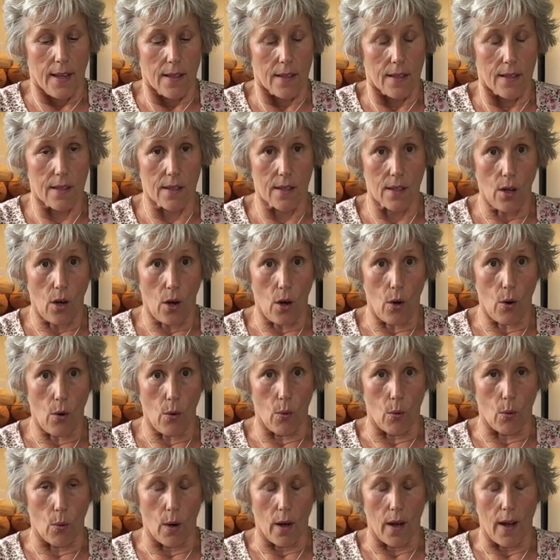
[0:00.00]

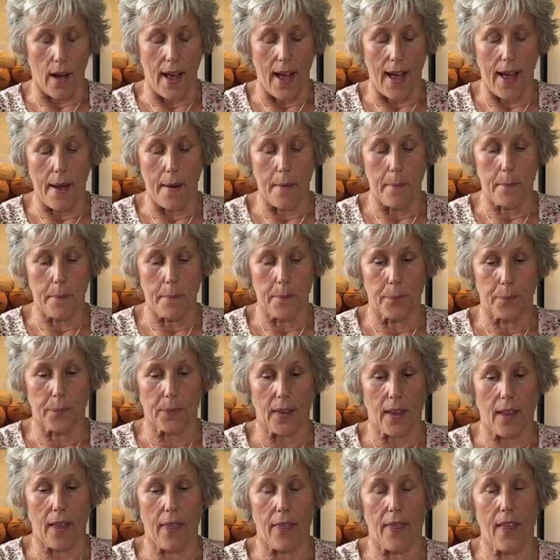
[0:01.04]
So,
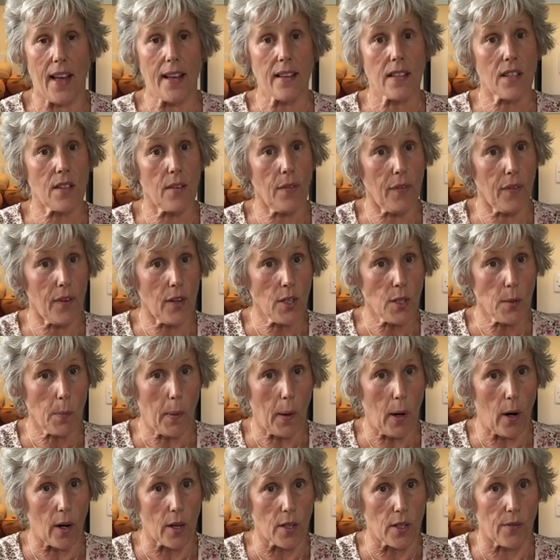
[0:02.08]
that's the first
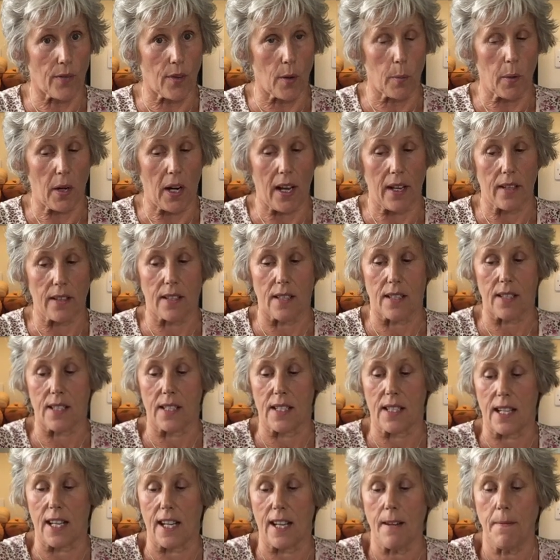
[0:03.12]
part of our practice
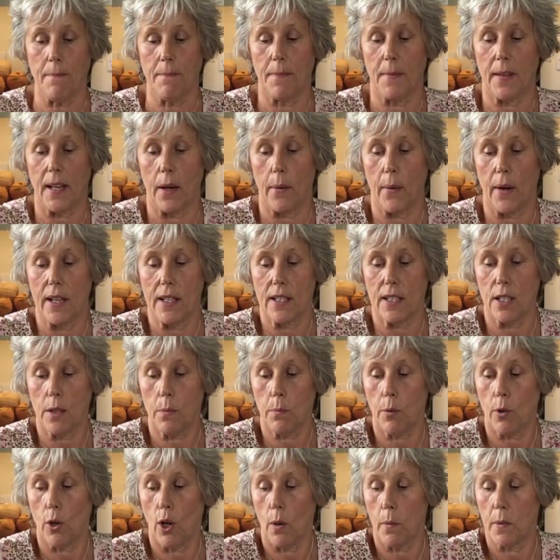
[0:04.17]
today. Now, I did
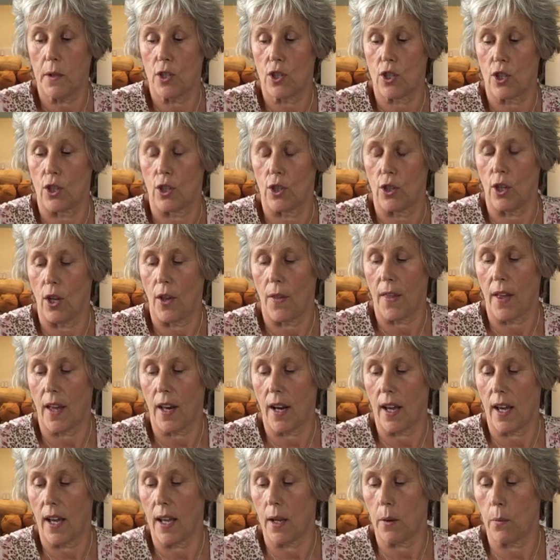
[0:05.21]
promise you
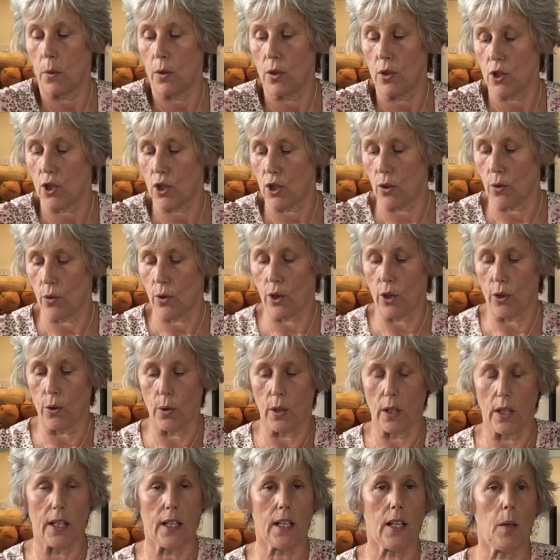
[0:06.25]
that I would show you
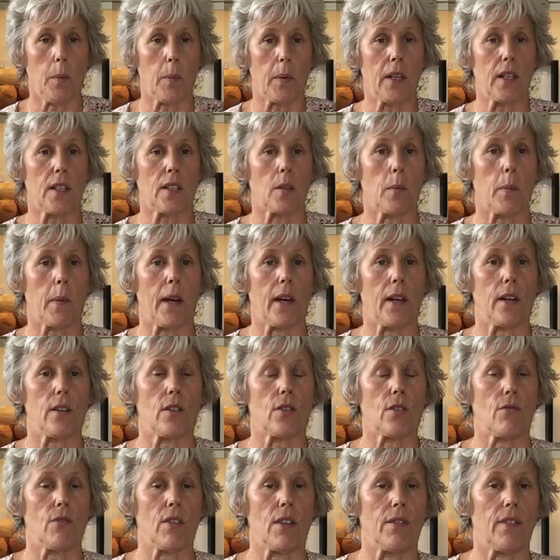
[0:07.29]
a little bit about
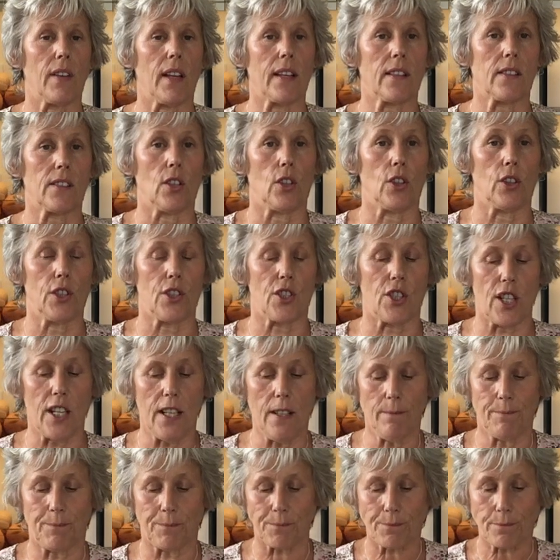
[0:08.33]

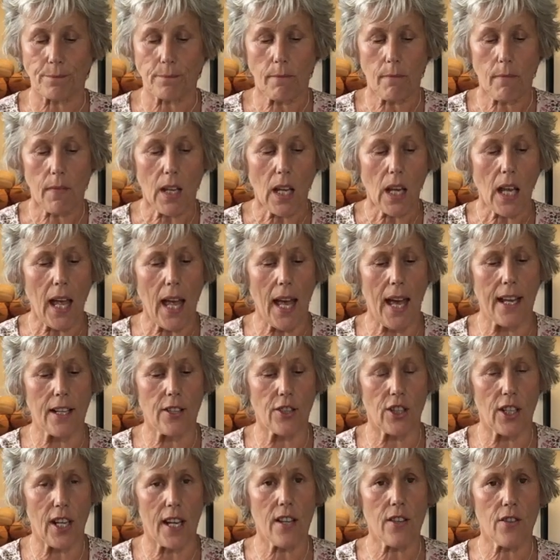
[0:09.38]
reflexology. And
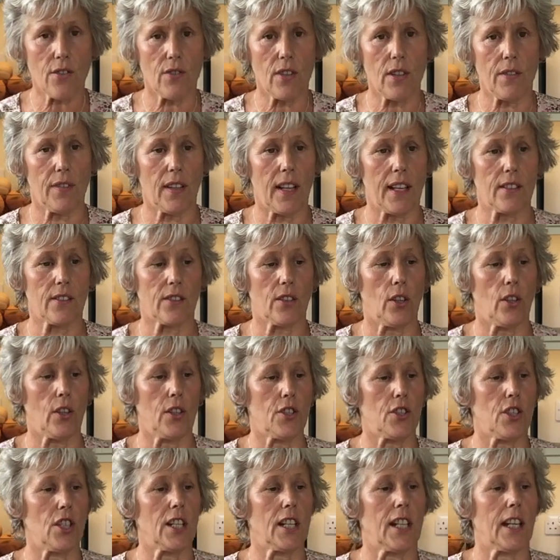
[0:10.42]
yes,
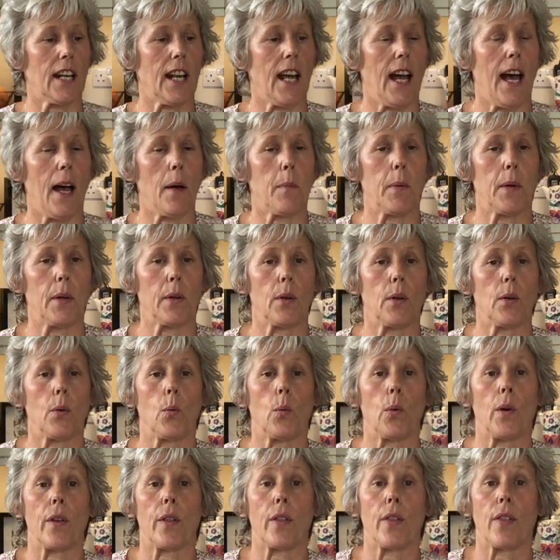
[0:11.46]
reflexology can happen
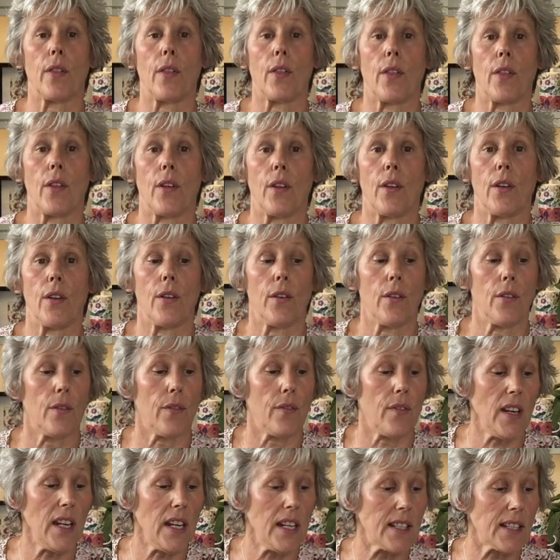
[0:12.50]
with the
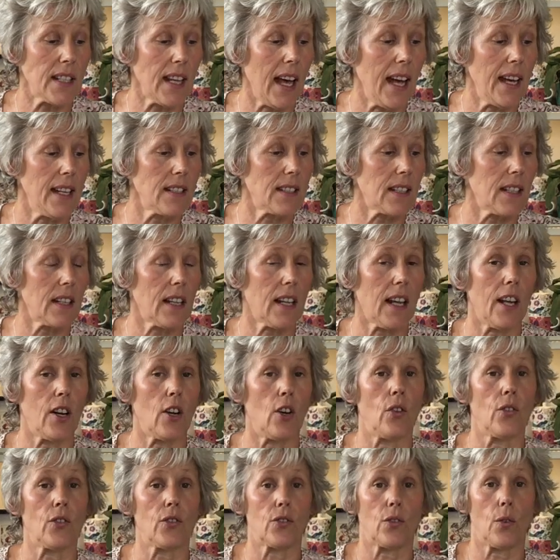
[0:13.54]
feet and it can
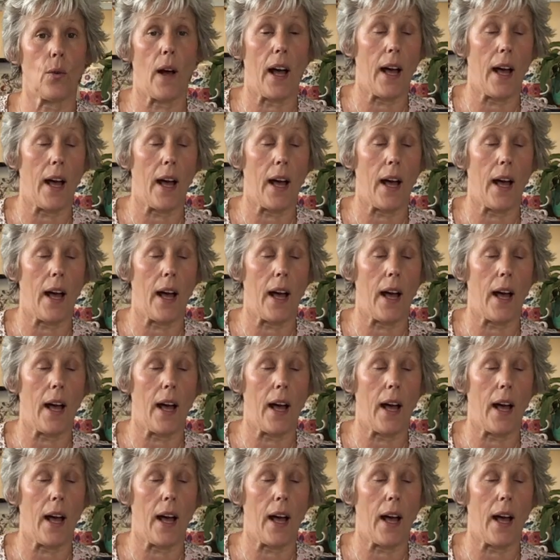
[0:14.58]
also